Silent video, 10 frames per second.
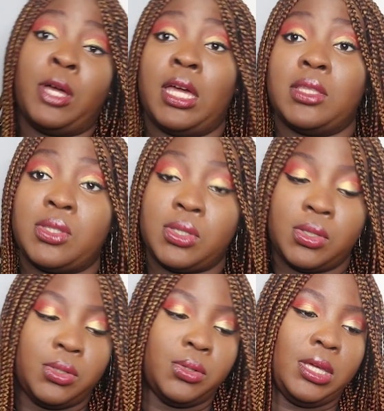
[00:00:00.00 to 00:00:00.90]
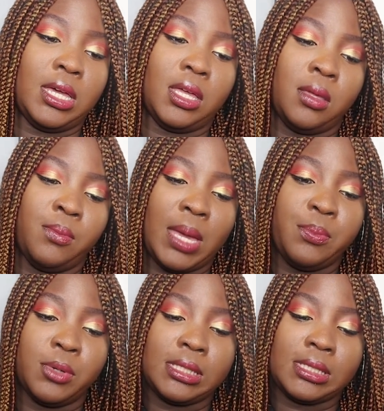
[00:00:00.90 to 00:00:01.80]
pockets too here by
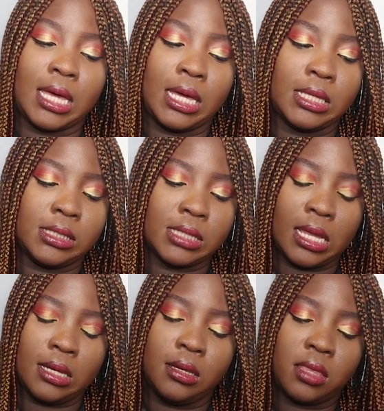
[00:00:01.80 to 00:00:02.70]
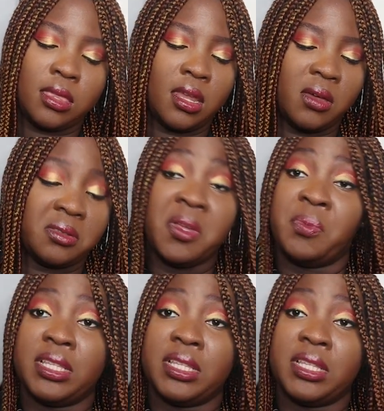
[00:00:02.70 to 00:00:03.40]
both sides and nothing else. No